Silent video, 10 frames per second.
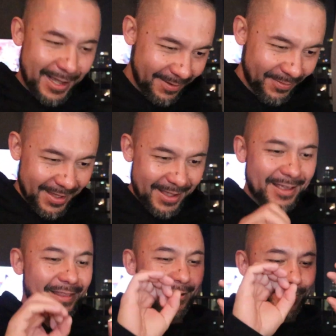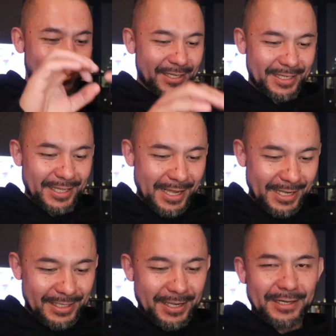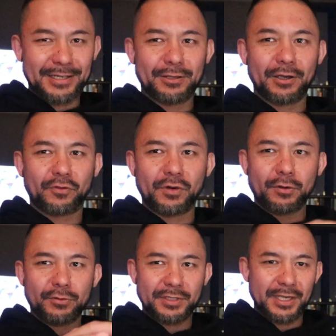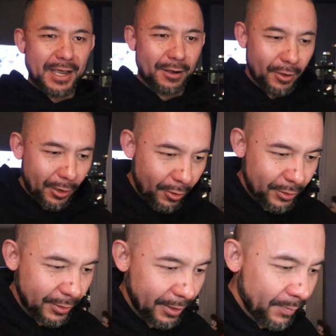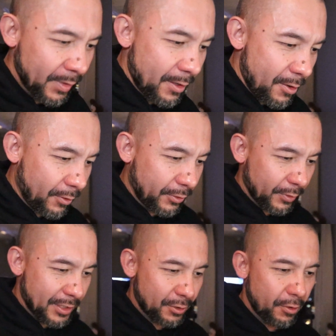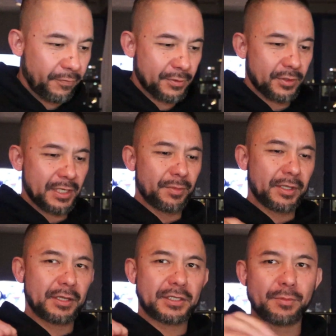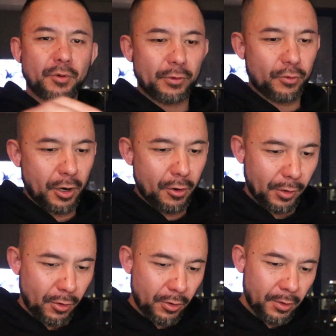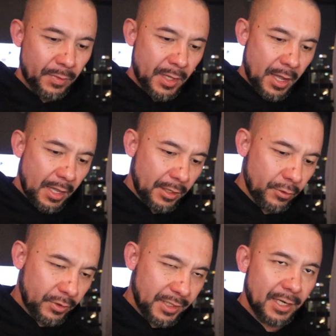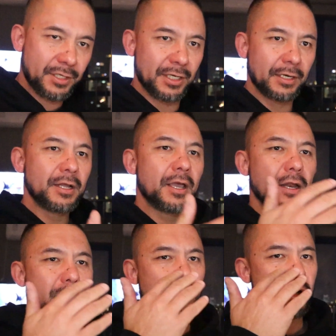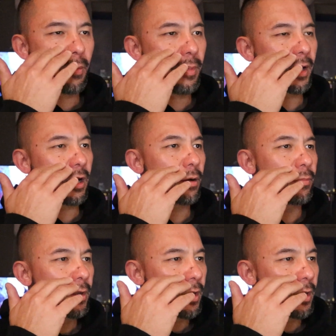that, then all the sneeze just like trickles down like onto a surface or something. Then somebody will go along and then you'll touch it, and then you'll come back up,